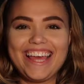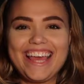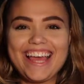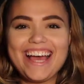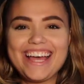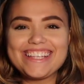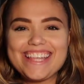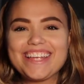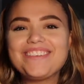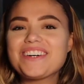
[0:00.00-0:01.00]
Hey guys,
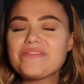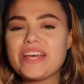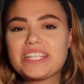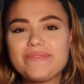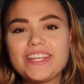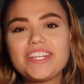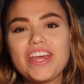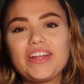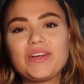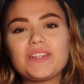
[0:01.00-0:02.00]
and welcome back to my
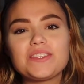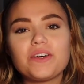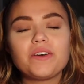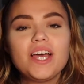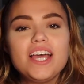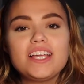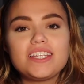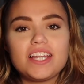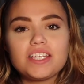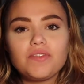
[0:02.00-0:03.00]
channel. So
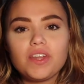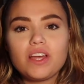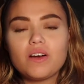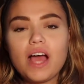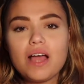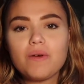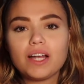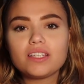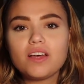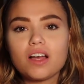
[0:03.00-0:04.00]
today's video I
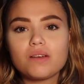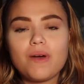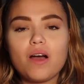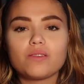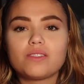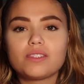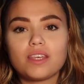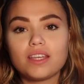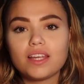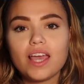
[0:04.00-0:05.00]
want to talk about
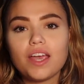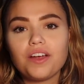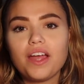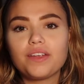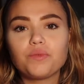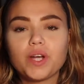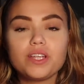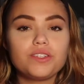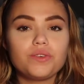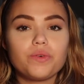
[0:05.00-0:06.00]
skincare and what
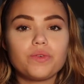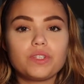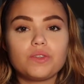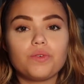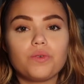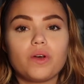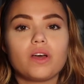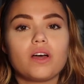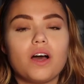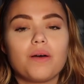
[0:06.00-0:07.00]
I do to
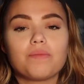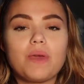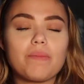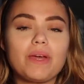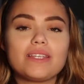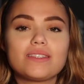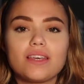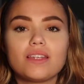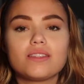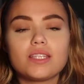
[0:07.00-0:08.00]
make my
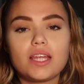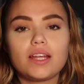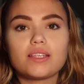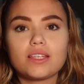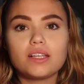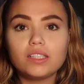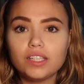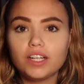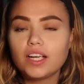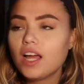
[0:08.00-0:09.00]
skin stay nice and
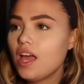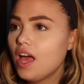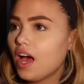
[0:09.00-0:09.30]
clear.